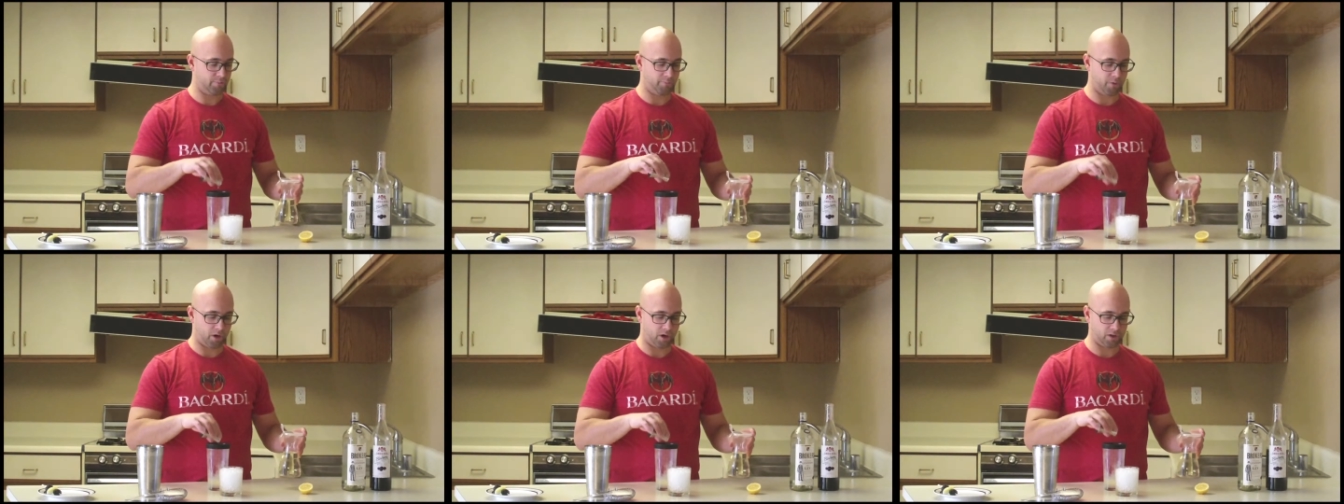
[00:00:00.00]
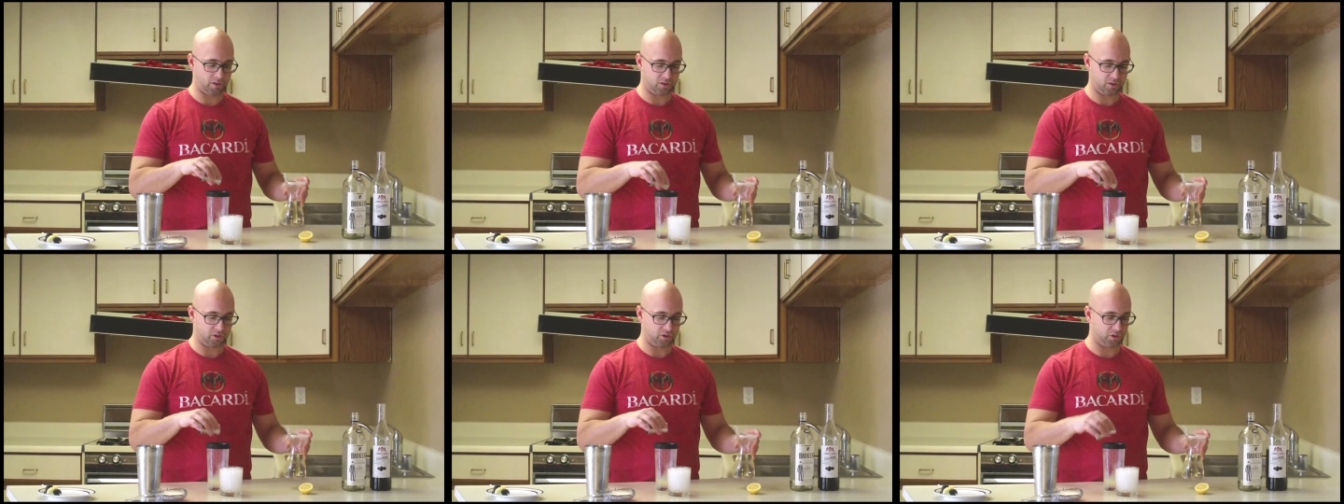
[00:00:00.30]

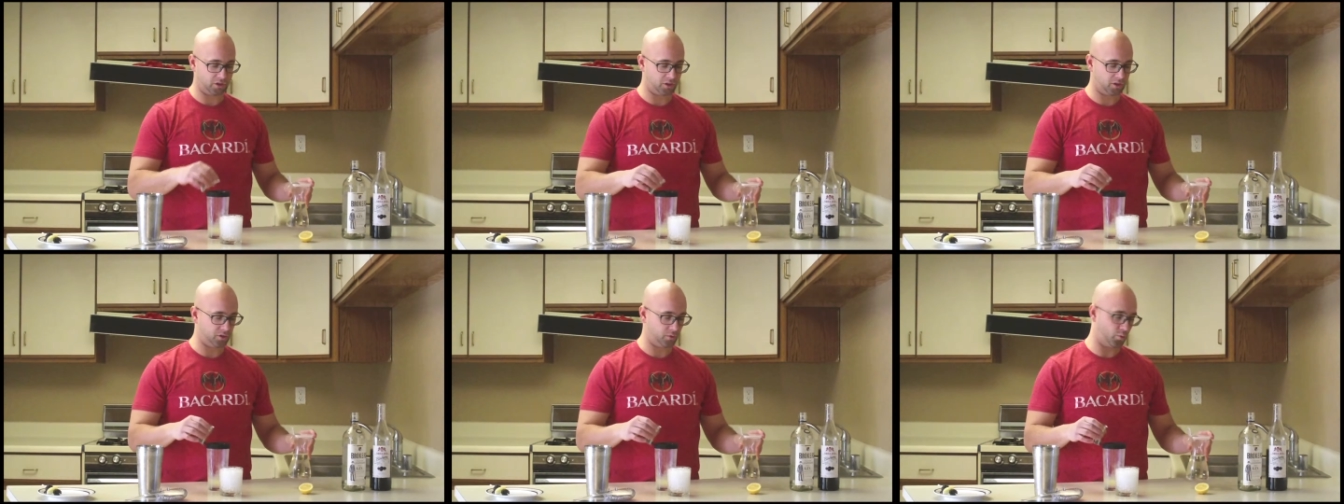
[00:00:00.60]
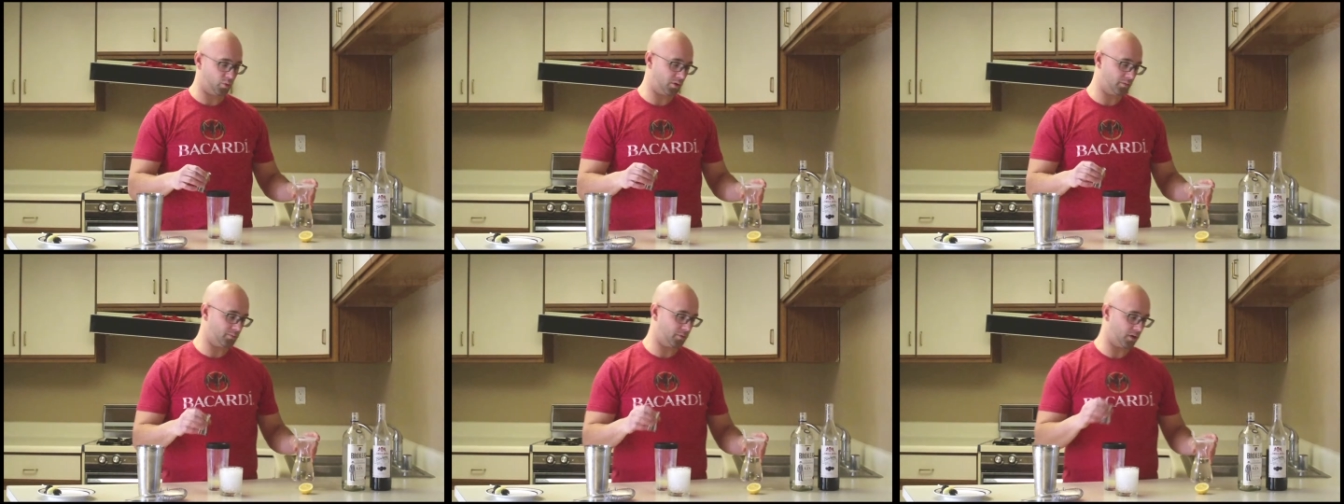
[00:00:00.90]
parts of sugar to
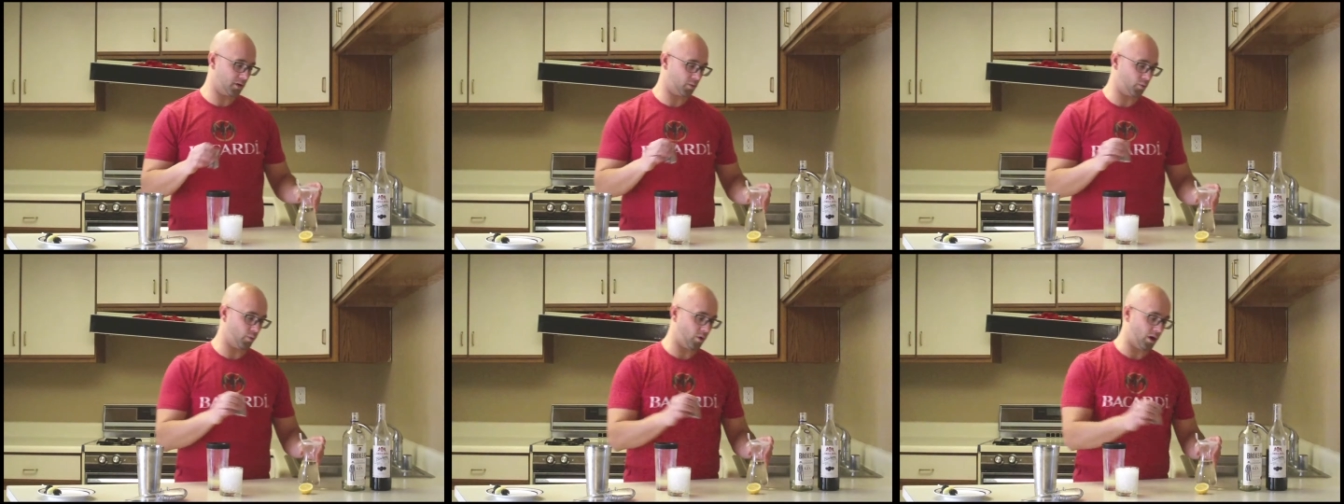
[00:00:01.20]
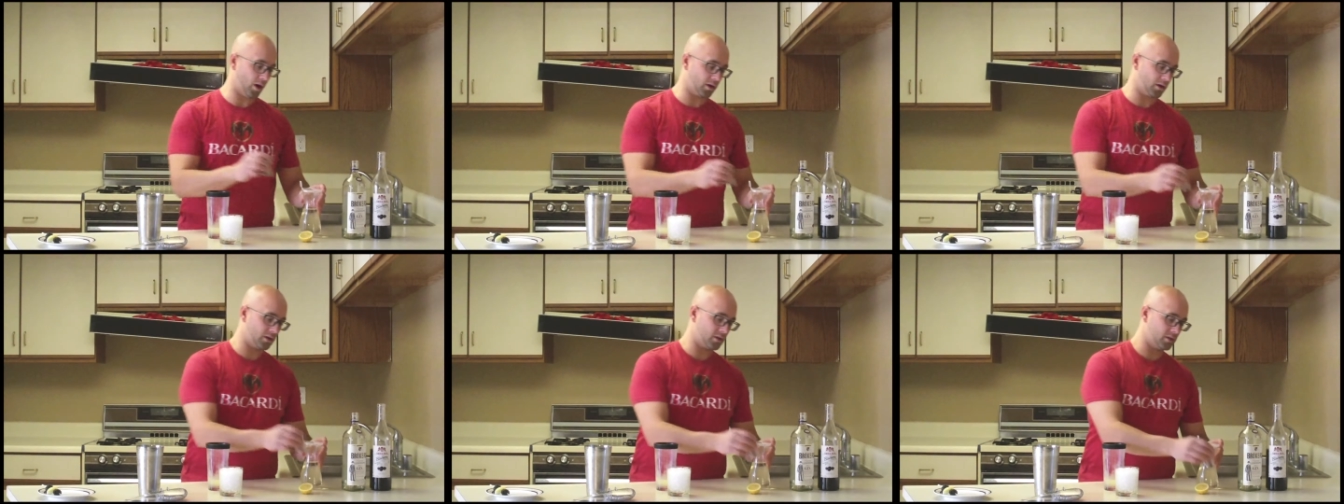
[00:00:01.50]
1 part
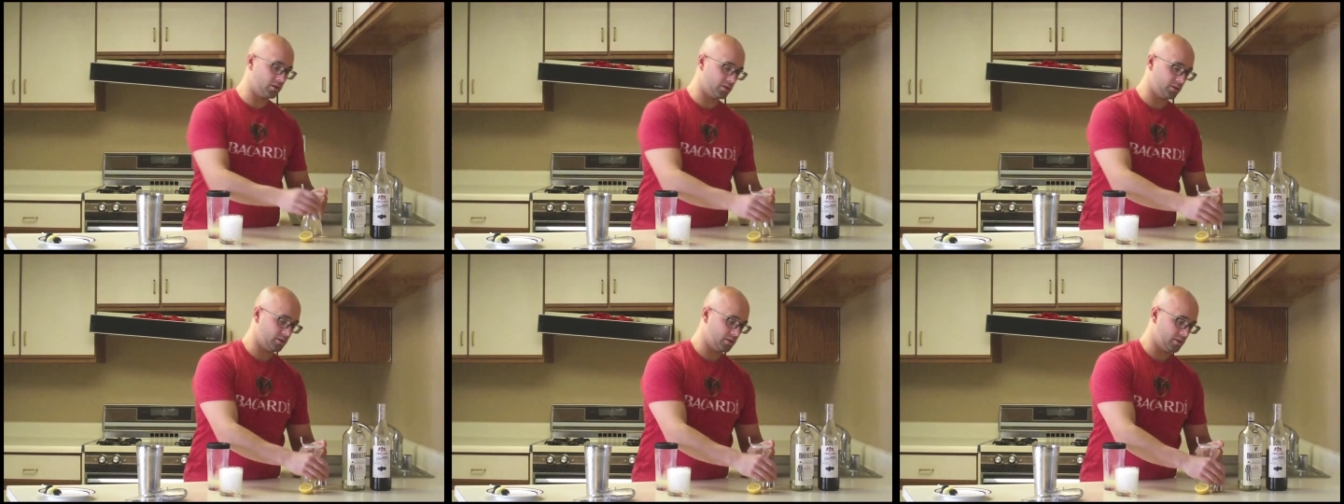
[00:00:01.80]
water.